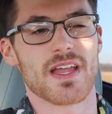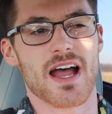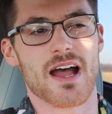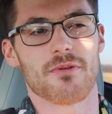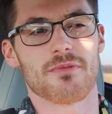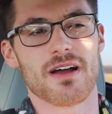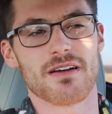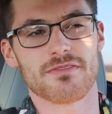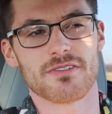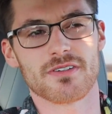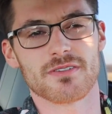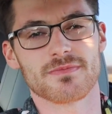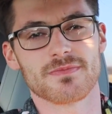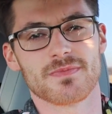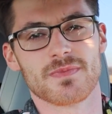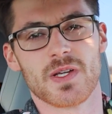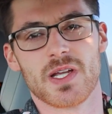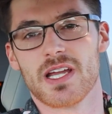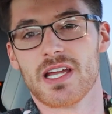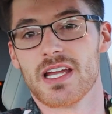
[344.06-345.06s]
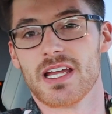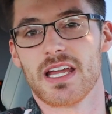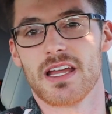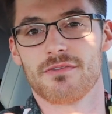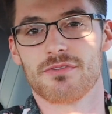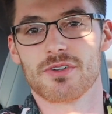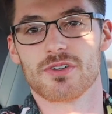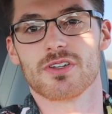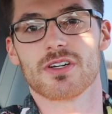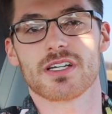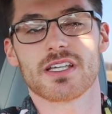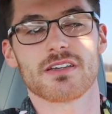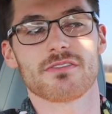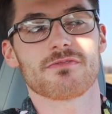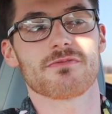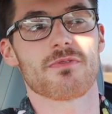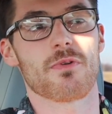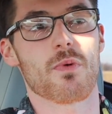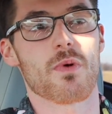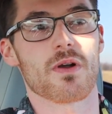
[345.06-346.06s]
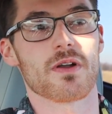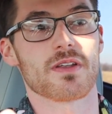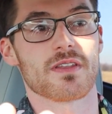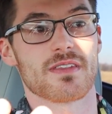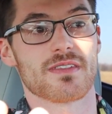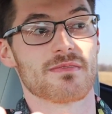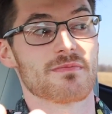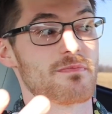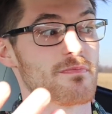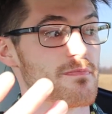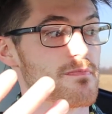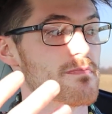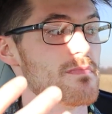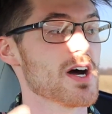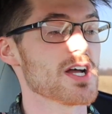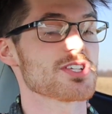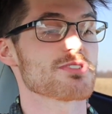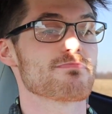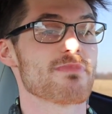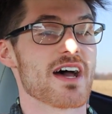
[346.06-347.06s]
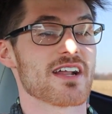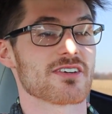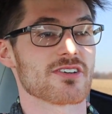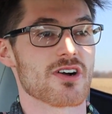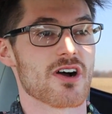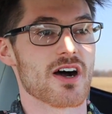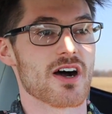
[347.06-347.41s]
However, if you're looking for much better